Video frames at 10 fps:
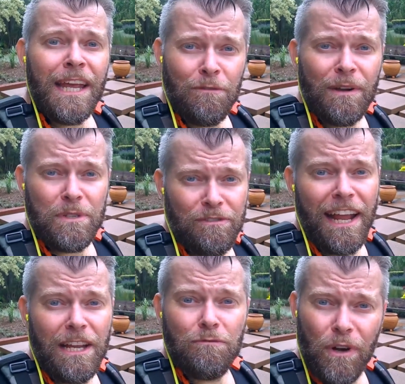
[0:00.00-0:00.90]
It was
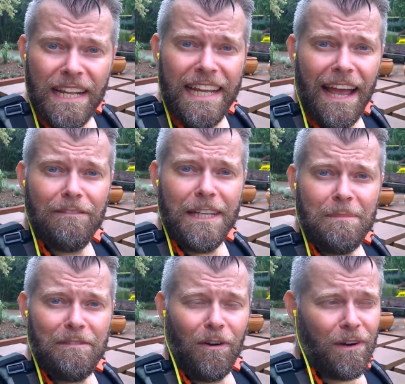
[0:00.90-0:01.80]
raining really
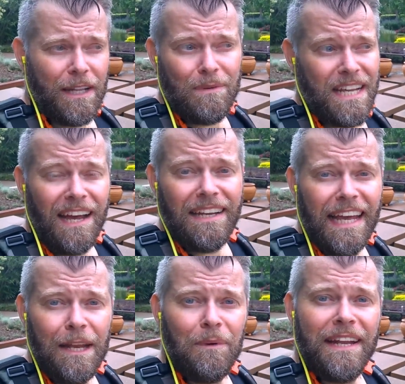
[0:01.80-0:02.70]
heavily before, and there was
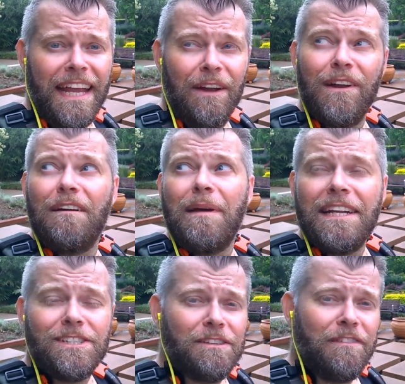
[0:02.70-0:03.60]
hardly anyone here, and I
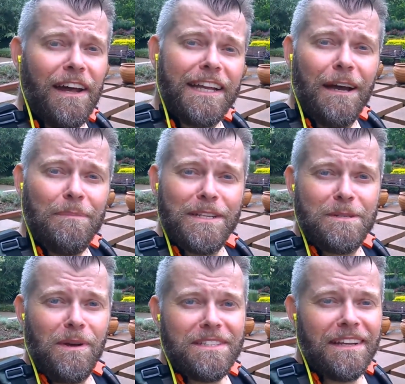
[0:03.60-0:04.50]
managed to find a couple of
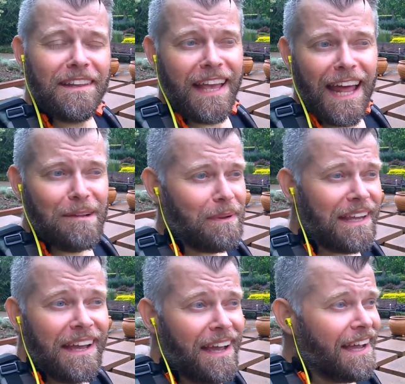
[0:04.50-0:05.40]
spots under the
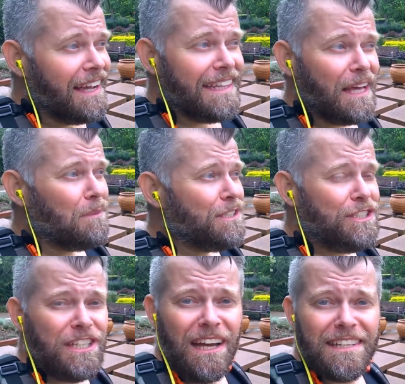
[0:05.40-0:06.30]
canopy that were
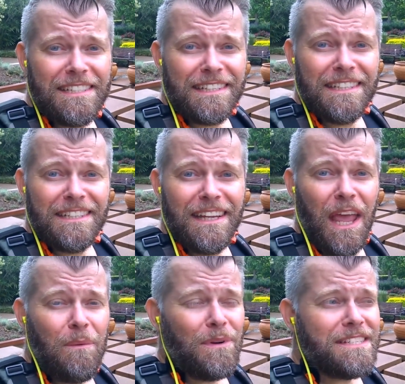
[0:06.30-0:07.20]
just,
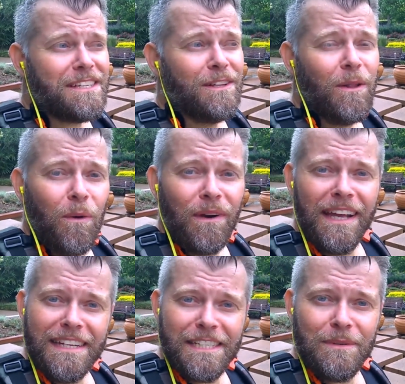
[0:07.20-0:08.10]
it was
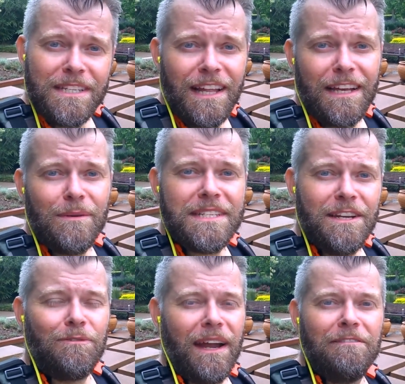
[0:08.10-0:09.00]
glorious. It was like I was
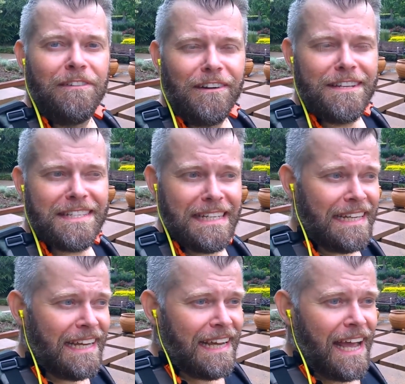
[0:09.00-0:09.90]
in a rainforest,
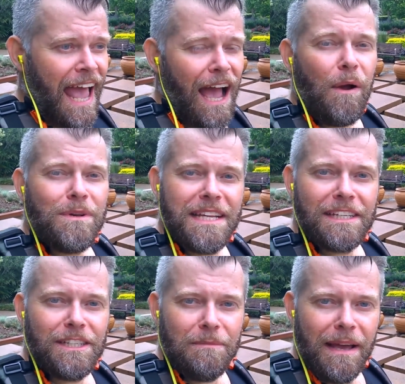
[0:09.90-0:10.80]
and how it was
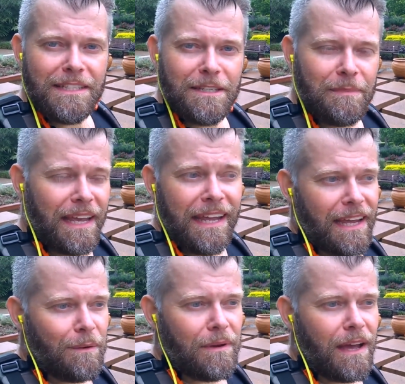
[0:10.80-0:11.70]
actually meant to be.